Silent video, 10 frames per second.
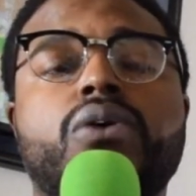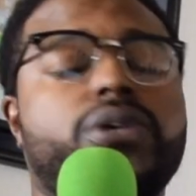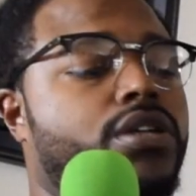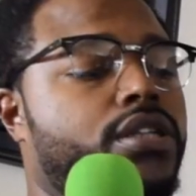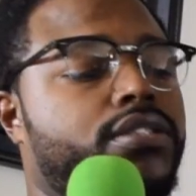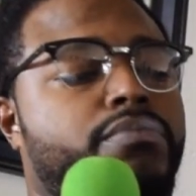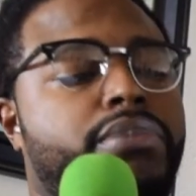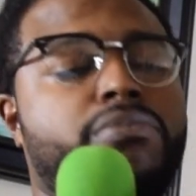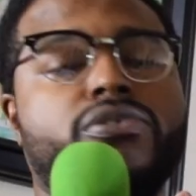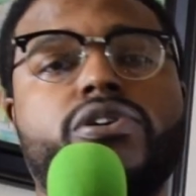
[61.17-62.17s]
we talked to some
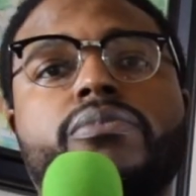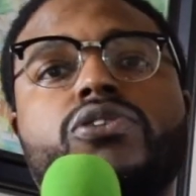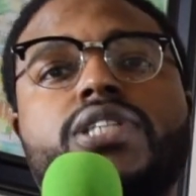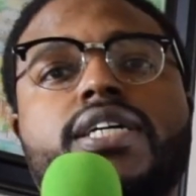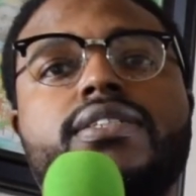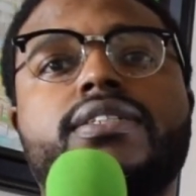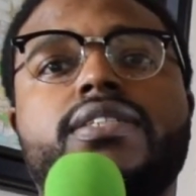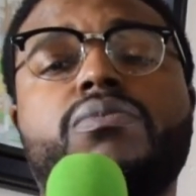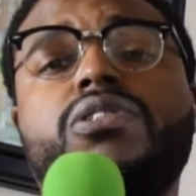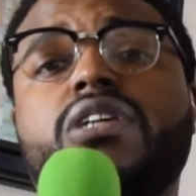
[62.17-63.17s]
people in criminal
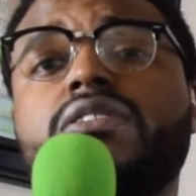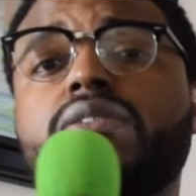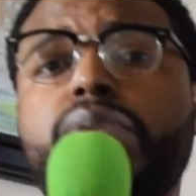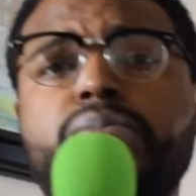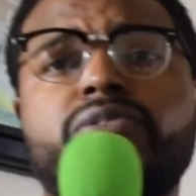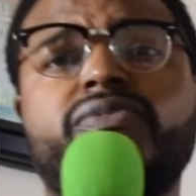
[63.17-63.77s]
justice, we talked to some people in